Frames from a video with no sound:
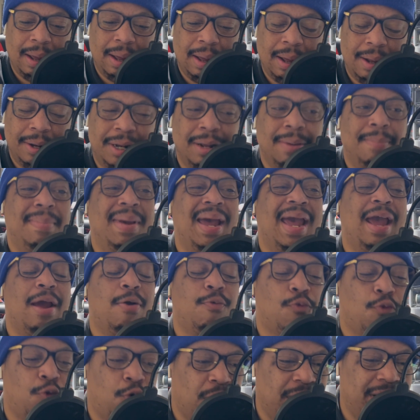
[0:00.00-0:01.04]
the man
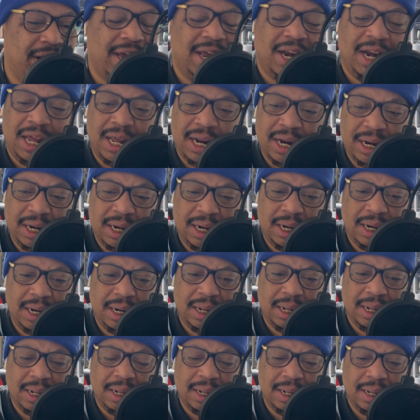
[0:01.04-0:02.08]
running it,
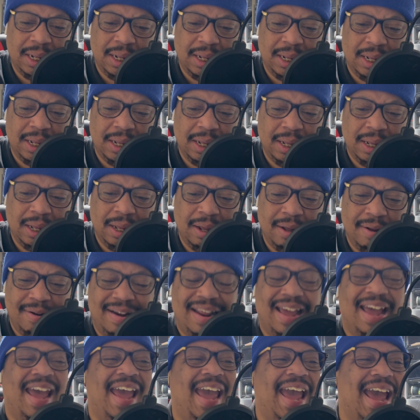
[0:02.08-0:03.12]
the
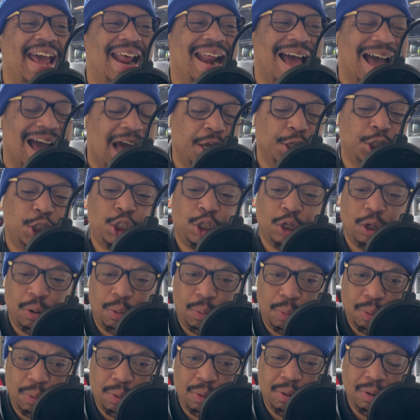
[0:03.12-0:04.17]
head honcho,
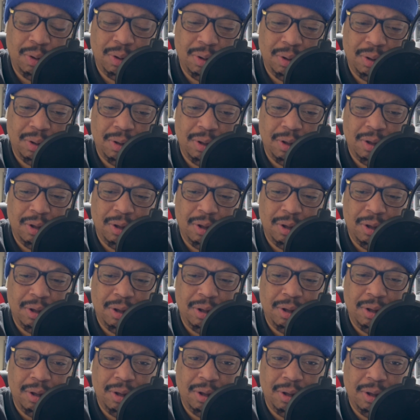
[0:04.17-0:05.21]

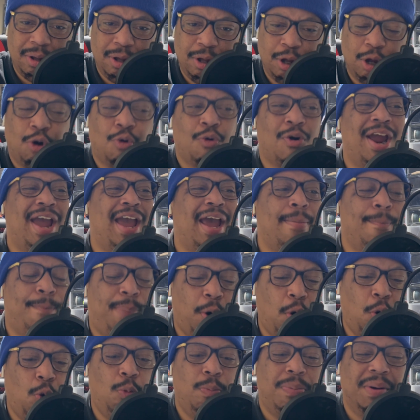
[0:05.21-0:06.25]
Grand
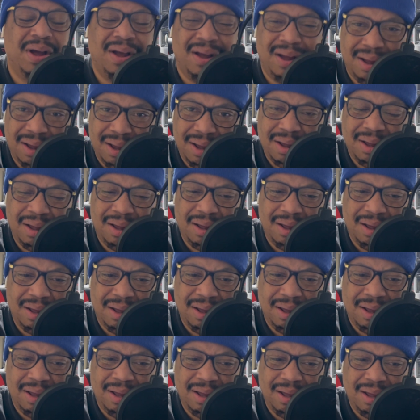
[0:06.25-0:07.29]
Poobah,
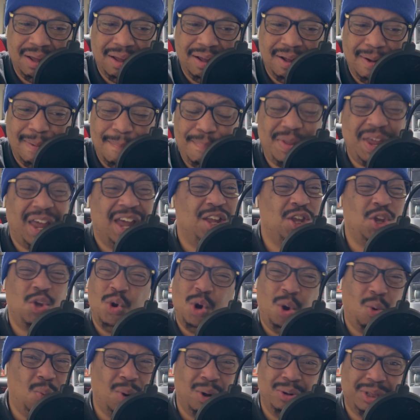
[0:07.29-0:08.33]
and you
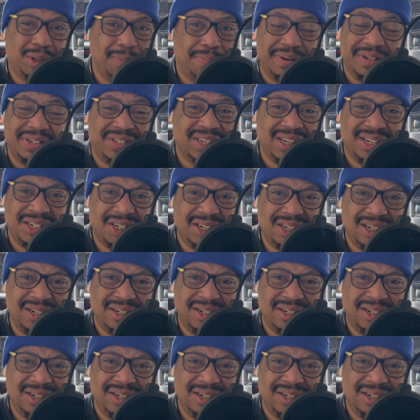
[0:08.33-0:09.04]
don't want the position,